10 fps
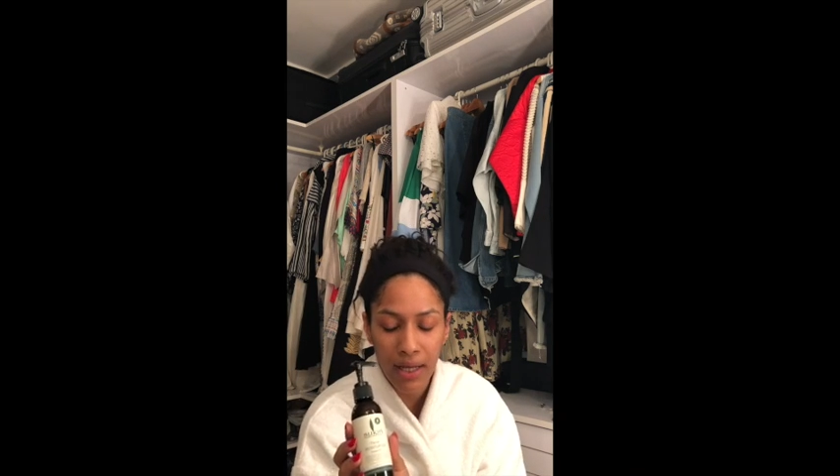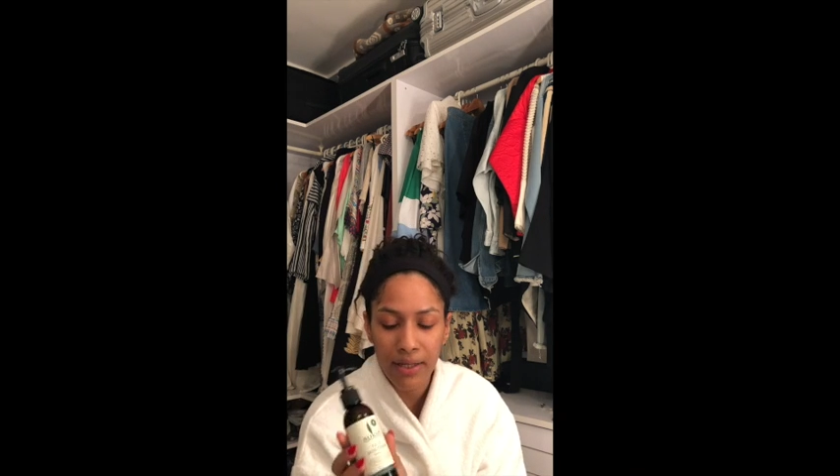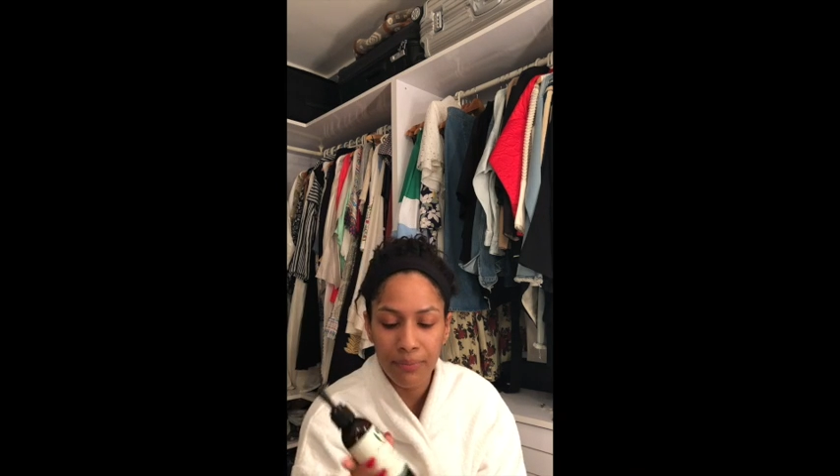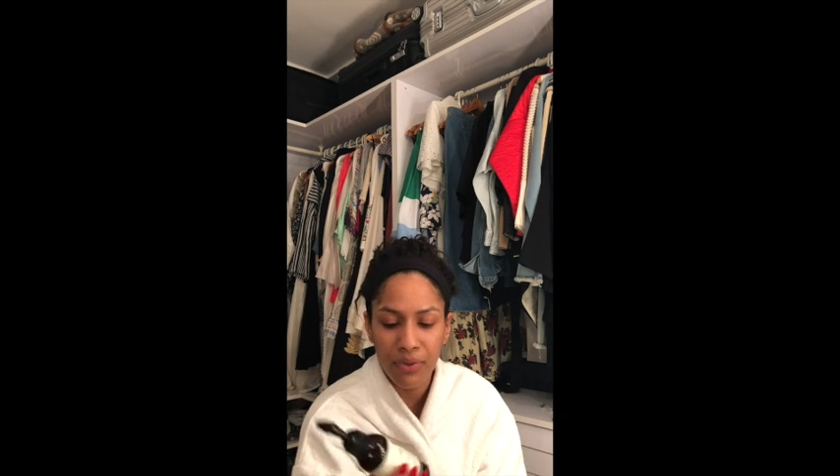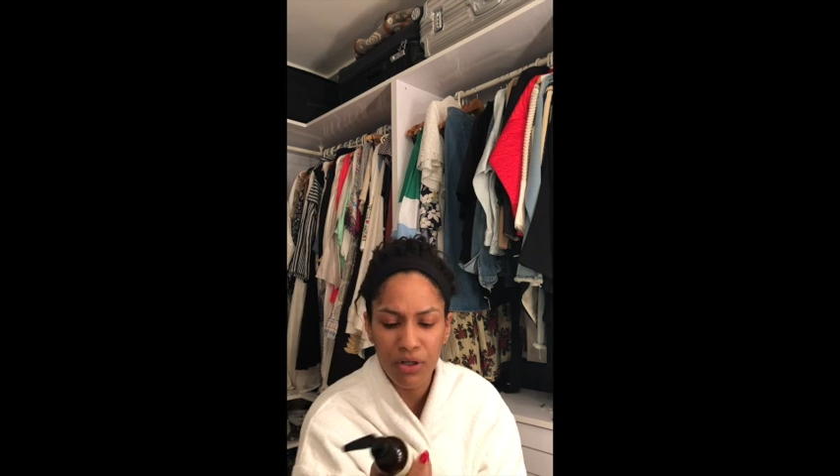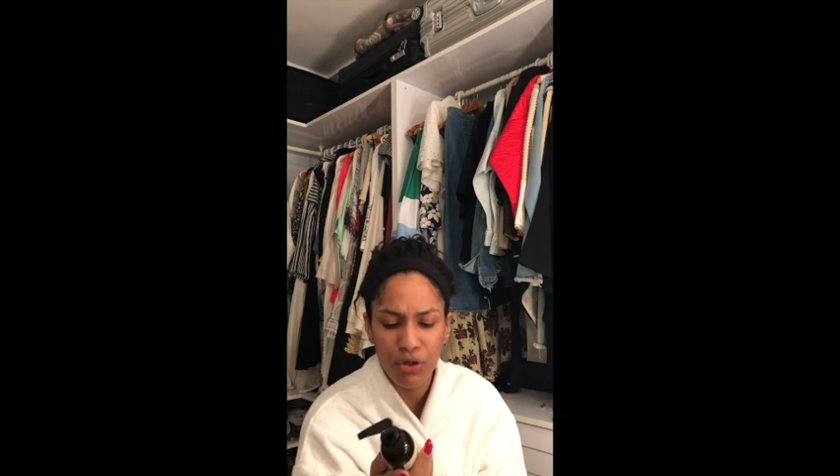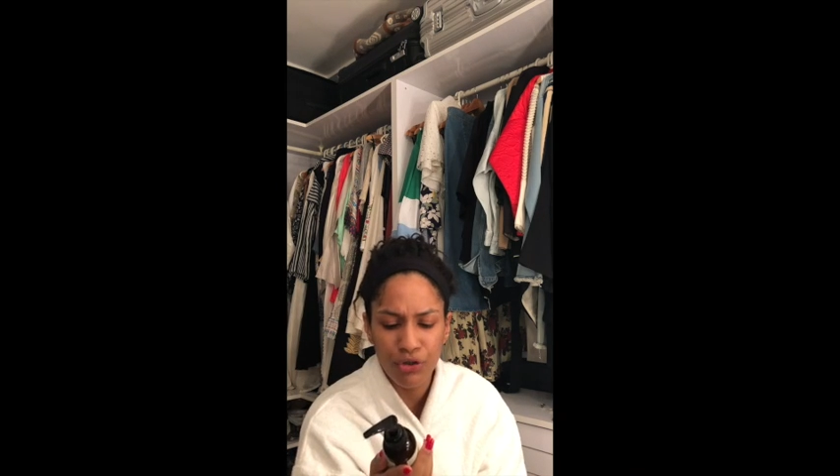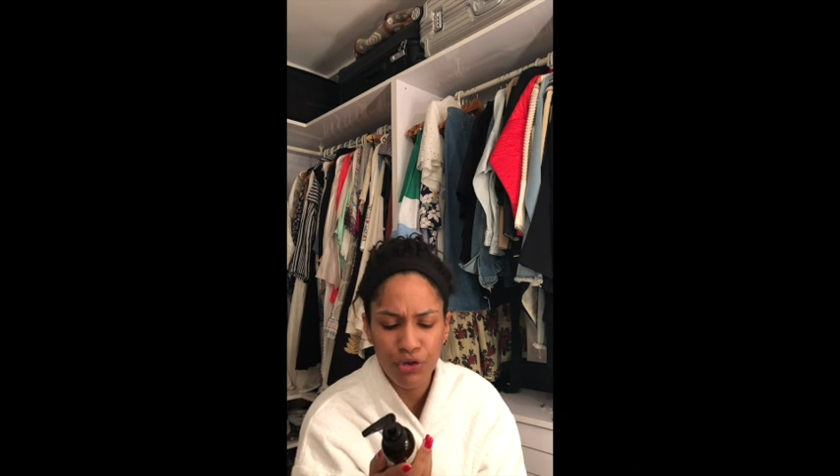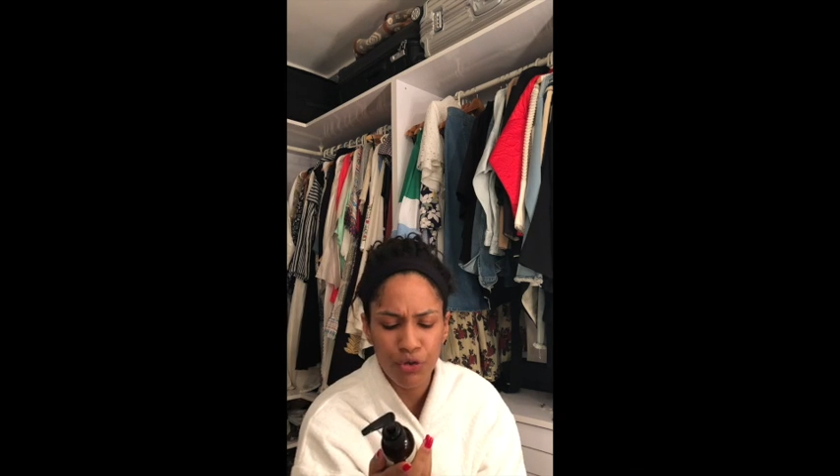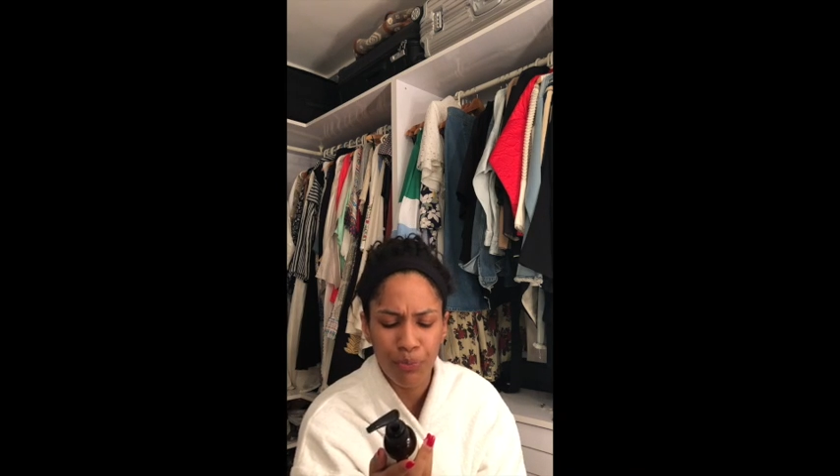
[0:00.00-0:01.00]
I'm
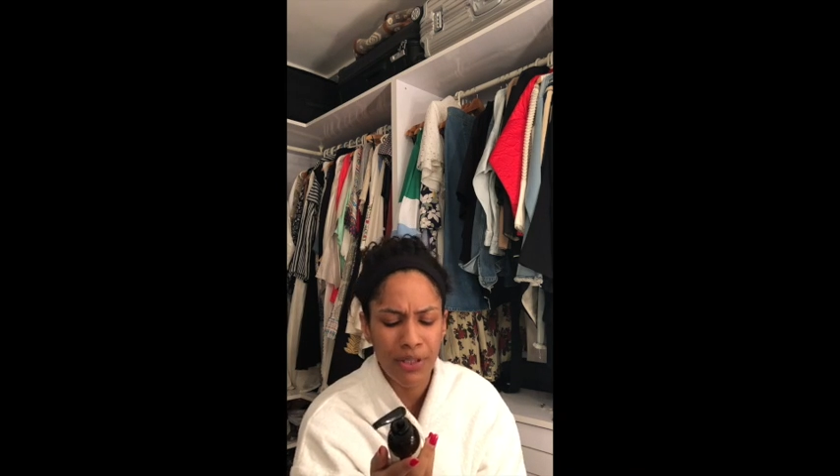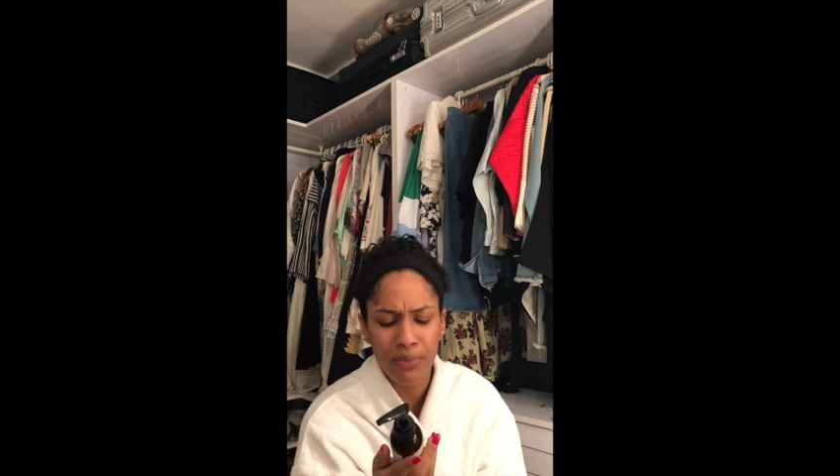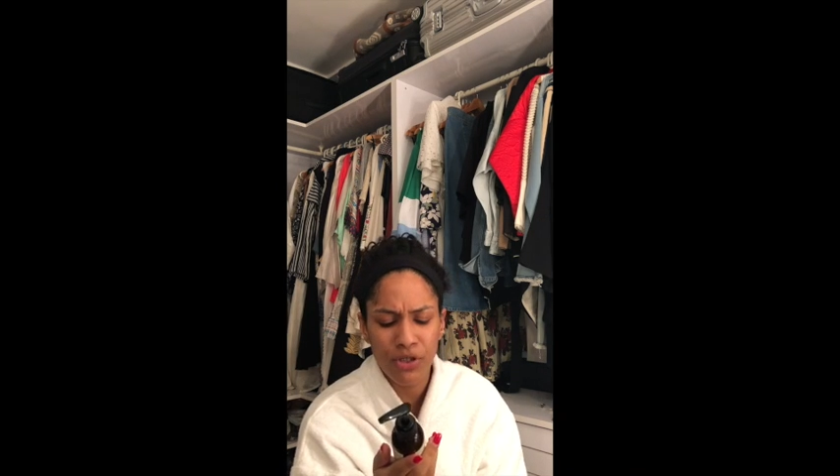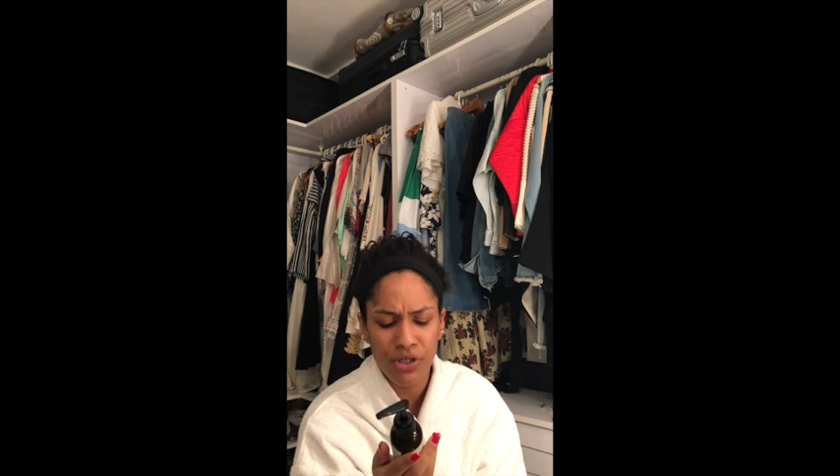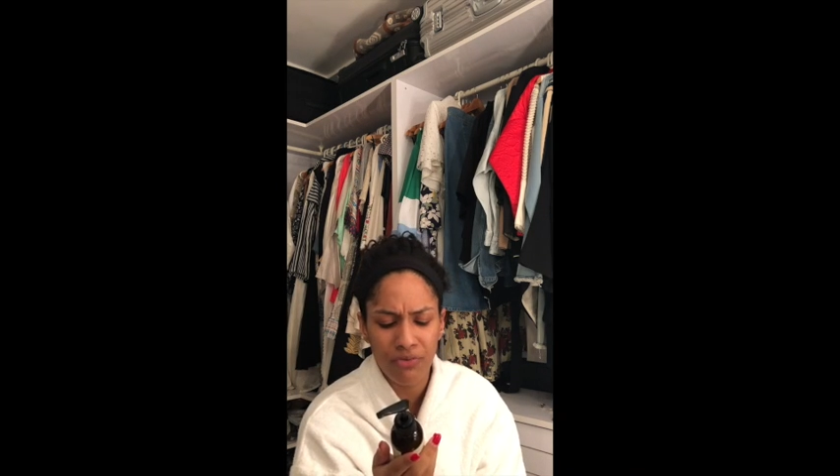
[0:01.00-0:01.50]
allergic to pretty much